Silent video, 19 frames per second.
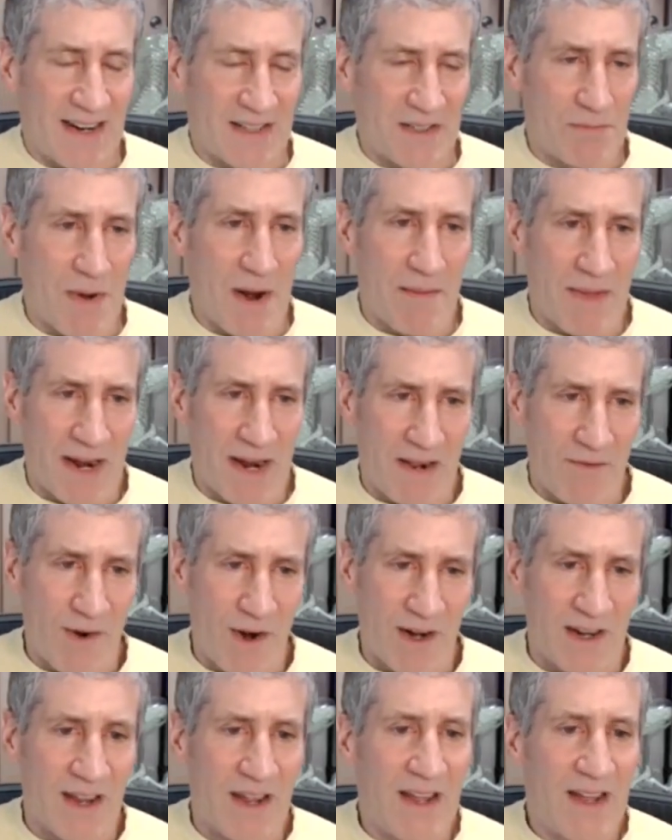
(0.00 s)
experimental
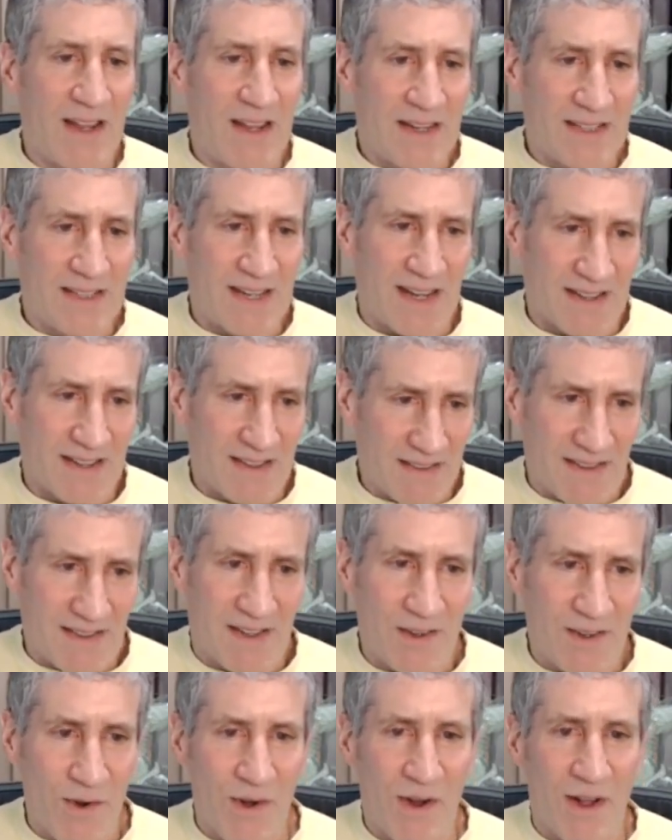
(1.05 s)
work to
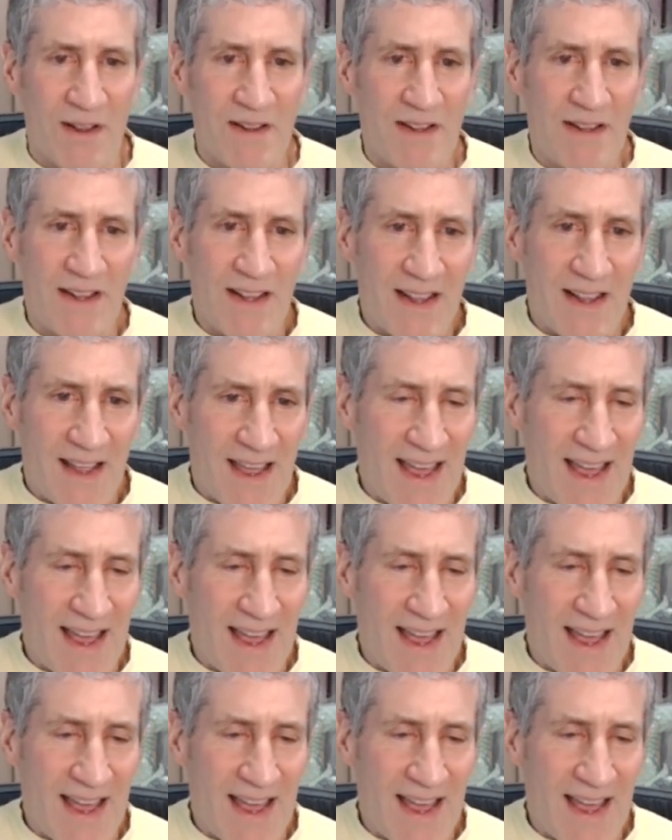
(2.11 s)
Google.